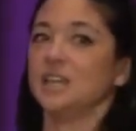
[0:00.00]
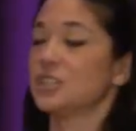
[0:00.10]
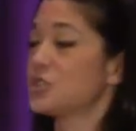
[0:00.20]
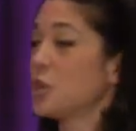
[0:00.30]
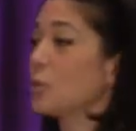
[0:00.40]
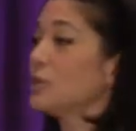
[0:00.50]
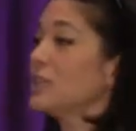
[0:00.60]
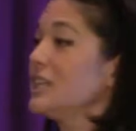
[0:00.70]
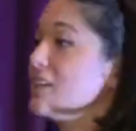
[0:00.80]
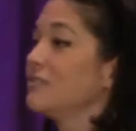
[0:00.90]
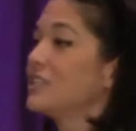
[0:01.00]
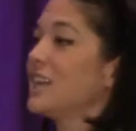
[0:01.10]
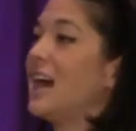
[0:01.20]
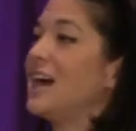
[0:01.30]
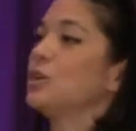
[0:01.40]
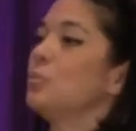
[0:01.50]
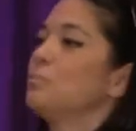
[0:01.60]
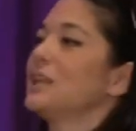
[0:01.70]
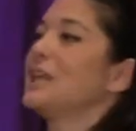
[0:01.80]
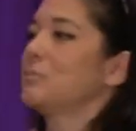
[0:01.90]
is so relieved that I don't
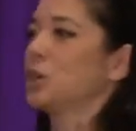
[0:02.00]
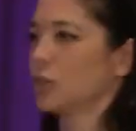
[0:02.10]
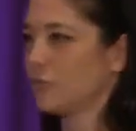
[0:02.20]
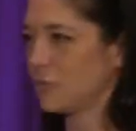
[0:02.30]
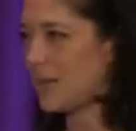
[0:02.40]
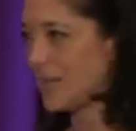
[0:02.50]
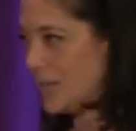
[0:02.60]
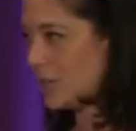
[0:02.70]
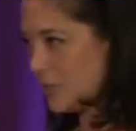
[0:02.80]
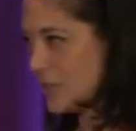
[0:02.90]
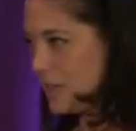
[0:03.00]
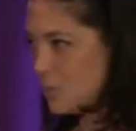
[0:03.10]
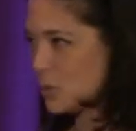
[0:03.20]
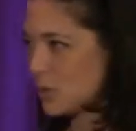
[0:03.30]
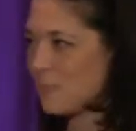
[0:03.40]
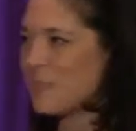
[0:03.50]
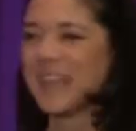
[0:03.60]
blame her for my health anymore.